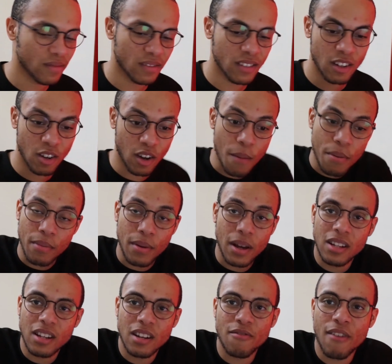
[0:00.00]
you know,
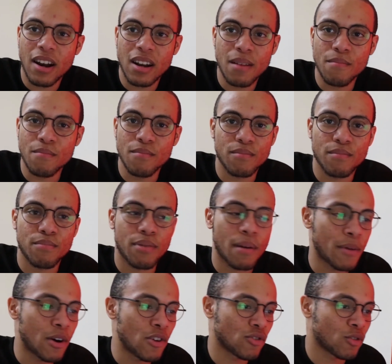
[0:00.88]
a random
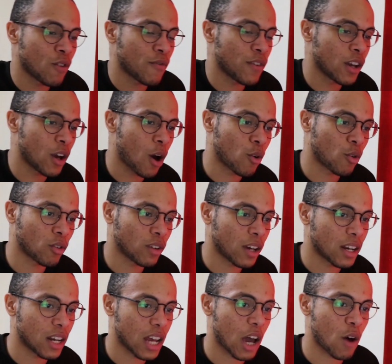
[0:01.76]
promotional thing going on
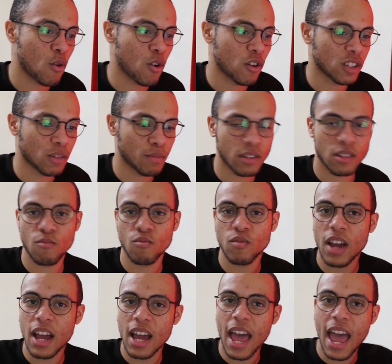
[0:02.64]
like that, or it could just be
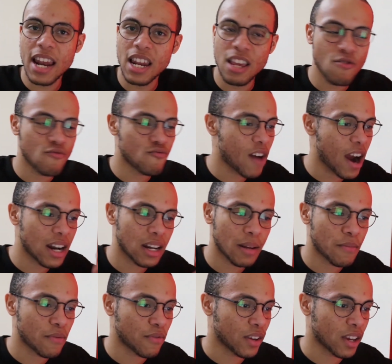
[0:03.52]
any
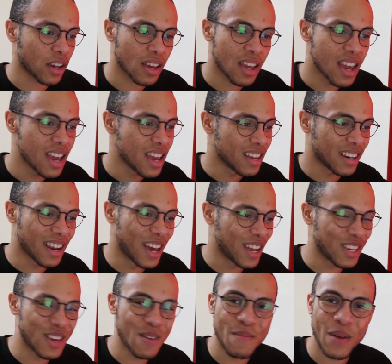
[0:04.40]
random thing
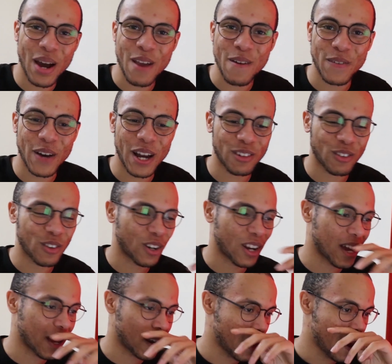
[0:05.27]
that you might find
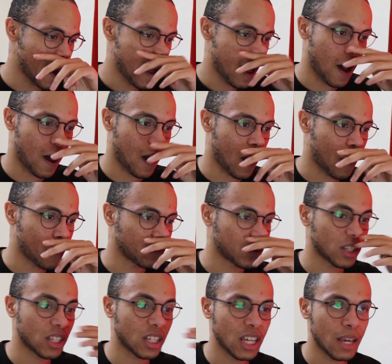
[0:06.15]
online.
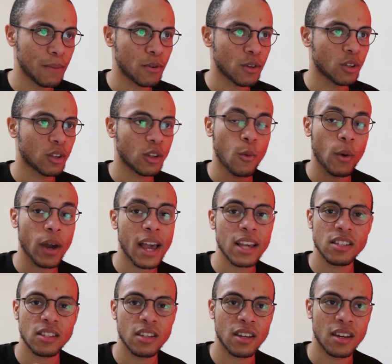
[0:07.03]
Just keep the way
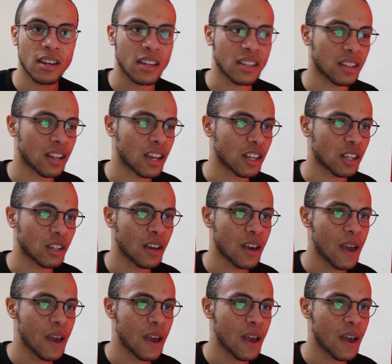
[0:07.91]
I see it is like